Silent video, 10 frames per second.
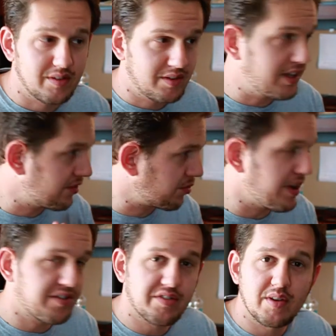these
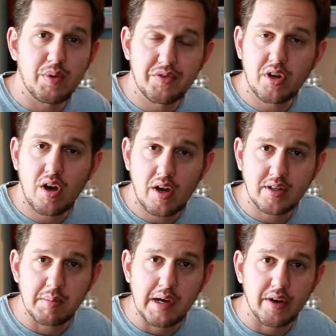reasons that we've
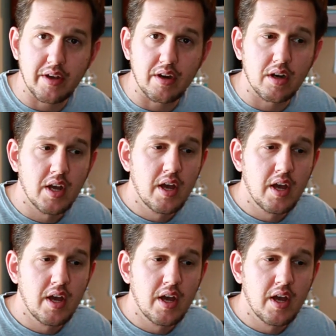talked about here